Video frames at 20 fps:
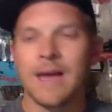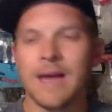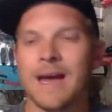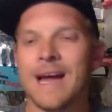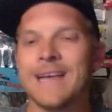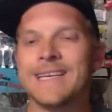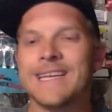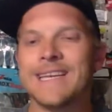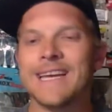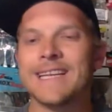
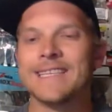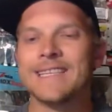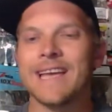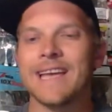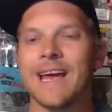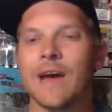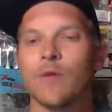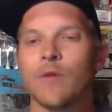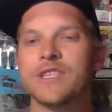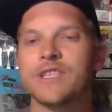I did
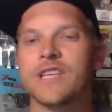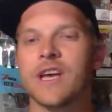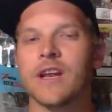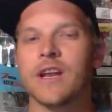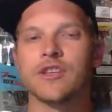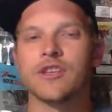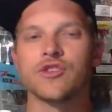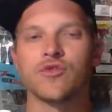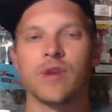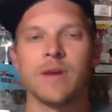say I was
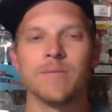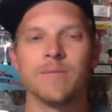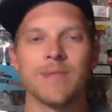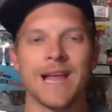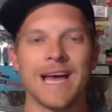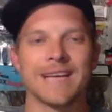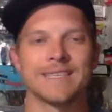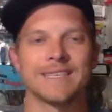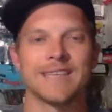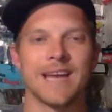gonna stream
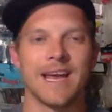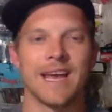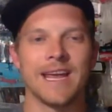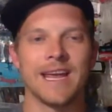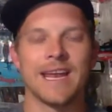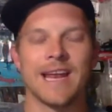last night,